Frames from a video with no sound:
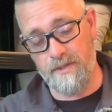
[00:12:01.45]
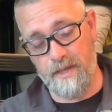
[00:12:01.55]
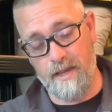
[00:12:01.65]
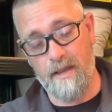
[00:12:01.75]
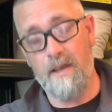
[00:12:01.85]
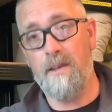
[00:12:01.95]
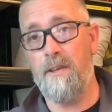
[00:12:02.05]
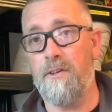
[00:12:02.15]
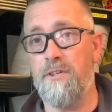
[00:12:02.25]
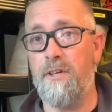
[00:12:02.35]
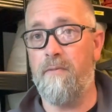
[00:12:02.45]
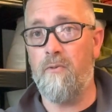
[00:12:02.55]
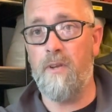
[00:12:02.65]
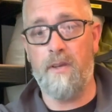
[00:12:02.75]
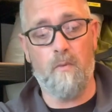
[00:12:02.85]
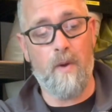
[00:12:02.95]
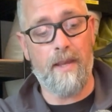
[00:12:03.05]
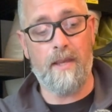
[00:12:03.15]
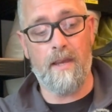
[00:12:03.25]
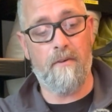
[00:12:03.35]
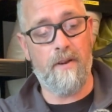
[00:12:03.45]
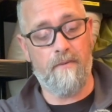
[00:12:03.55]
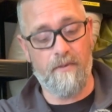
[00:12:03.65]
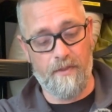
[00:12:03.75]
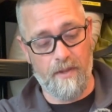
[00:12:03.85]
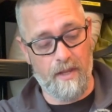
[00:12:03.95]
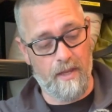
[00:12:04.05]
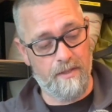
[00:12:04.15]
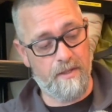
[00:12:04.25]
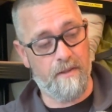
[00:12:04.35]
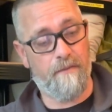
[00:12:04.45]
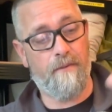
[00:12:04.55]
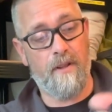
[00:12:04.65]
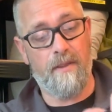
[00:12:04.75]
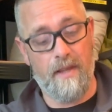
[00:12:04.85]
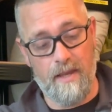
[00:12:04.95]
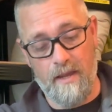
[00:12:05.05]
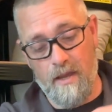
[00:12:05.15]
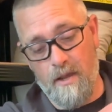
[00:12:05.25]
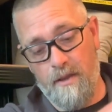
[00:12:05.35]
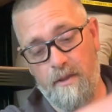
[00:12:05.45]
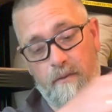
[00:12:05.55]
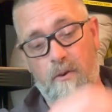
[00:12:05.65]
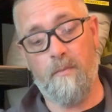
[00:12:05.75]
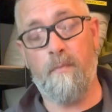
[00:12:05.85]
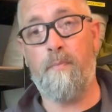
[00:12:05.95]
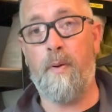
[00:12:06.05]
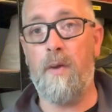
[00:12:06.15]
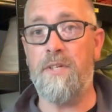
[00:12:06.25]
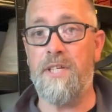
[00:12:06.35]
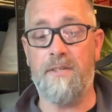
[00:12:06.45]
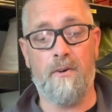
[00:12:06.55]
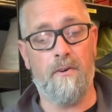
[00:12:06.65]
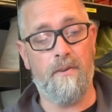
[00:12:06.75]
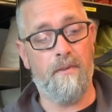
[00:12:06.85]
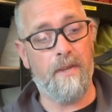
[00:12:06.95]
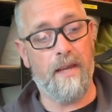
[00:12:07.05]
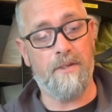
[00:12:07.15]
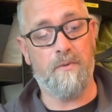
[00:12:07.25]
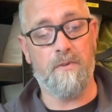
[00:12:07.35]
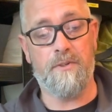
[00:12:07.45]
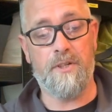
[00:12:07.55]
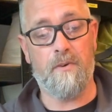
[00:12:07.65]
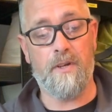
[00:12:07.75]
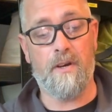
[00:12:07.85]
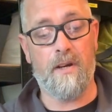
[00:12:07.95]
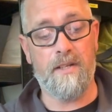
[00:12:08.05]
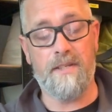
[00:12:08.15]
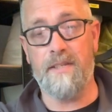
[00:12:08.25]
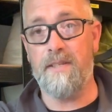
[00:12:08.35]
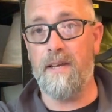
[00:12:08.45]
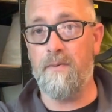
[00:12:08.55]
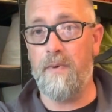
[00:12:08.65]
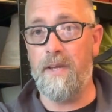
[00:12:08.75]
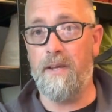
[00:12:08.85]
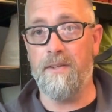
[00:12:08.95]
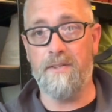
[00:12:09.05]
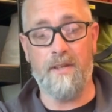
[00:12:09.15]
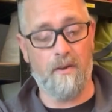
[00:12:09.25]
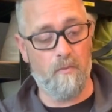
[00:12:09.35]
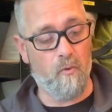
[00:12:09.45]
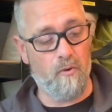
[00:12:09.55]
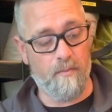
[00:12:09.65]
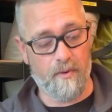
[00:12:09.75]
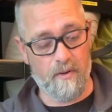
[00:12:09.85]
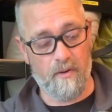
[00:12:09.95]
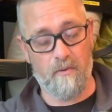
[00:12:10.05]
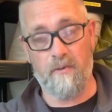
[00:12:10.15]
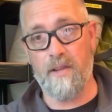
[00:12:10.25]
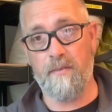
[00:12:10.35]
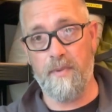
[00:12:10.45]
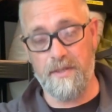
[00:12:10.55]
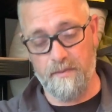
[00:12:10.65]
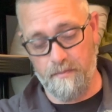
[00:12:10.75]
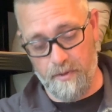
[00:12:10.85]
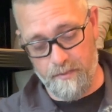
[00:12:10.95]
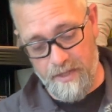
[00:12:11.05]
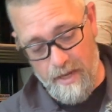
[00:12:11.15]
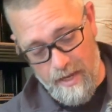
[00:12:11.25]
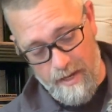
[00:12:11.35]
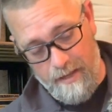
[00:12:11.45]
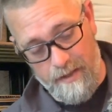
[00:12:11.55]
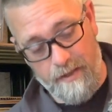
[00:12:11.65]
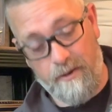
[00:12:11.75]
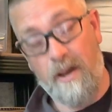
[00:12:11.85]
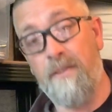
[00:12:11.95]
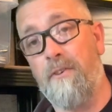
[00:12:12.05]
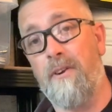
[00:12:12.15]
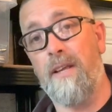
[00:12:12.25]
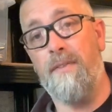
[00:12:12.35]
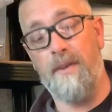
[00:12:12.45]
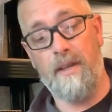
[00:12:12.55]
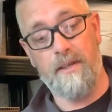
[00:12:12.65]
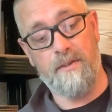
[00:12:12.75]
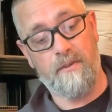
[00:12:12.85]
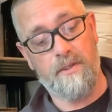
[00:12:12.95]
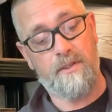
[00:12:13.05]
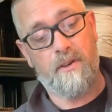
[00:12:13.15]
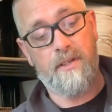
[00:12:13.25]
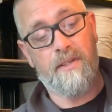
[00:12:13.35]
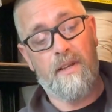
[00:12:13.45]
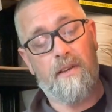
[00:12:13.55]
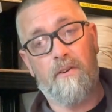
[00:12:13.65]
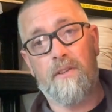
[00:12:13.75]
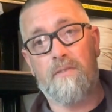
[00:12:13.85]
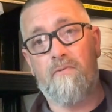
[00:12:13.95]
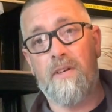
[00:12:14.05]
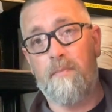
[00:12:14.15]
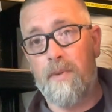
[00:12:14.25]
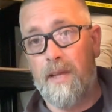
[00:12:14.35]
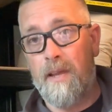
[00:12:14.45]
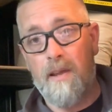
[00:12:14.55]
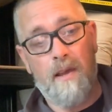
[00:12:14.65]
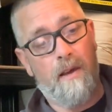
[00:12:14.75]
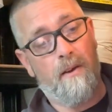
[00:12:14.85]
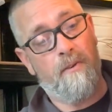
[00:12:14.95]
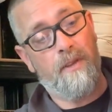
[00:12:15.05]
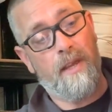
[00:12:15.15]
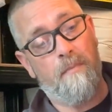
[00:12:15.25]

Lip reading: there. You can shove all of your wet gear and everything into the front there. You've got pouches on the actual shoulder harnesses there where you can stick a water bottle or other bits and bobs. And then the other great thing is on the sides there, you've got these really big, on the hip